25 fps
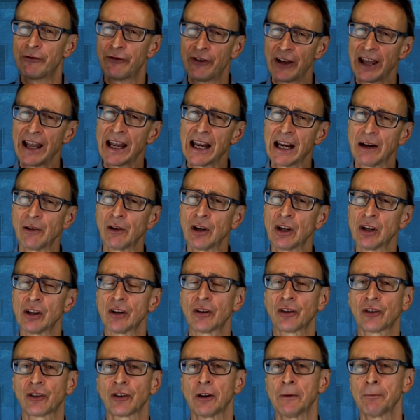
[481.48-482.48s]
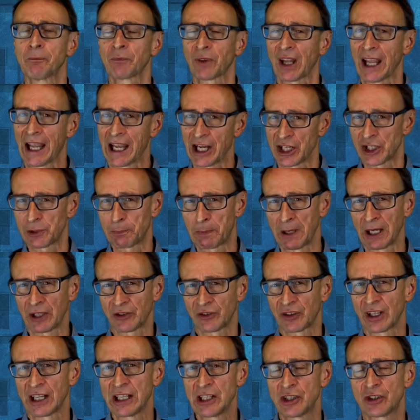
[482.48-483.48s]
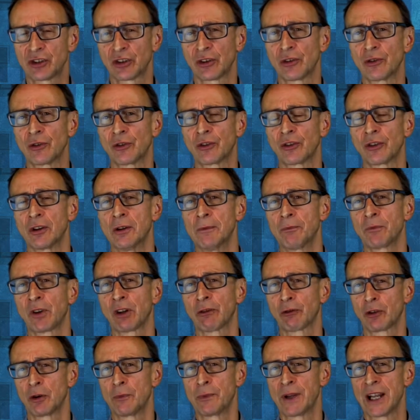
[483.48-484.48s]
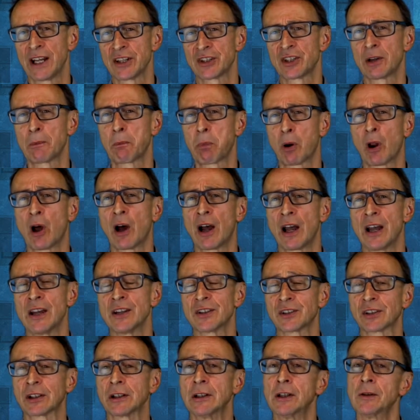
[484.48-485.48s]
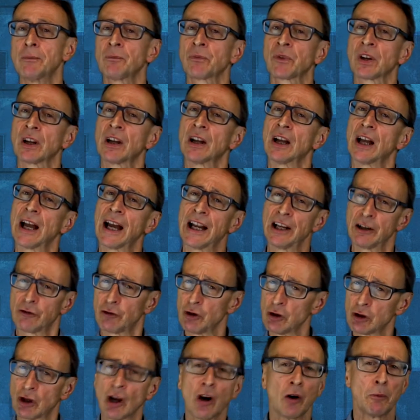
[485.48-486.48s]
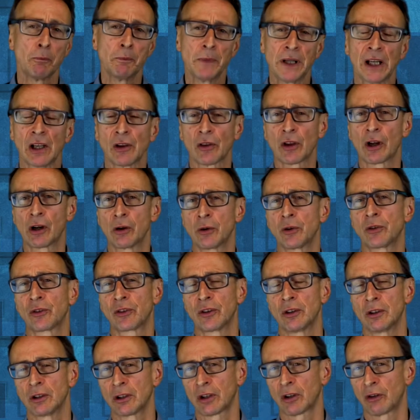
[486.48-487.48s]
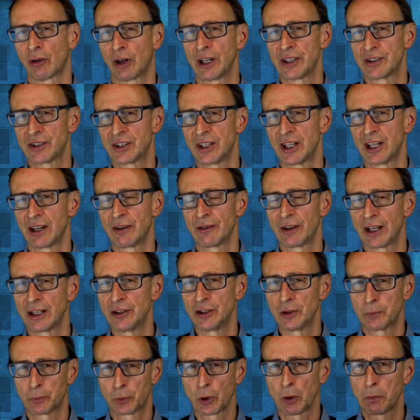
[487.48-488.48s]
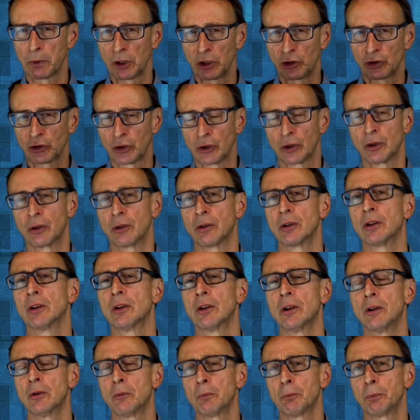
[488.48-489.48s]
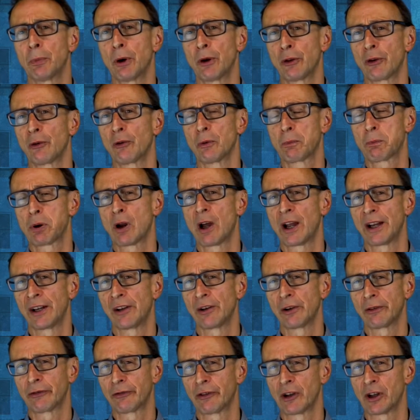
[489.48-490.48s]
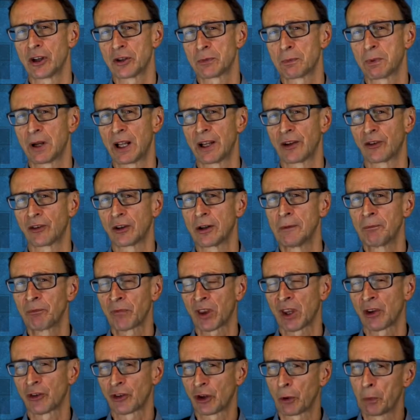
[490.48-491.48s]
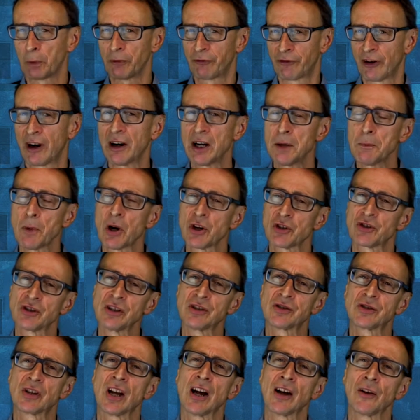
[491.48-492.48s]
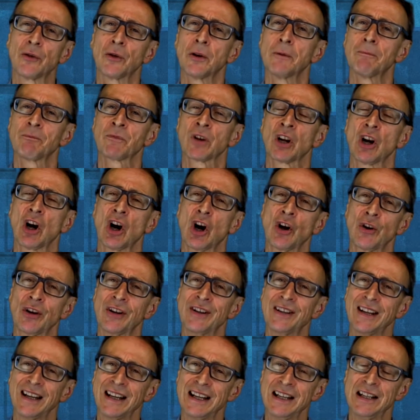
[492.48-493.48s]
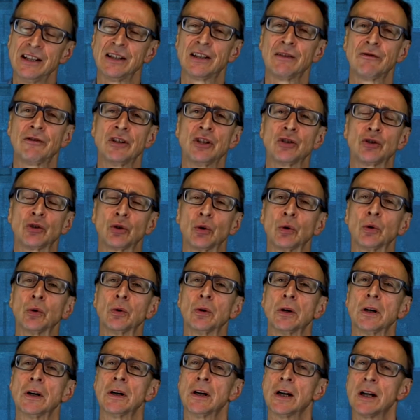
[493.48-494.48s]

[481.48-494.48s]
various expectations from their suppliers. And if you can't meet those criteria, then you probably shouldn't bother applying in the first place. So it very much is done on an individual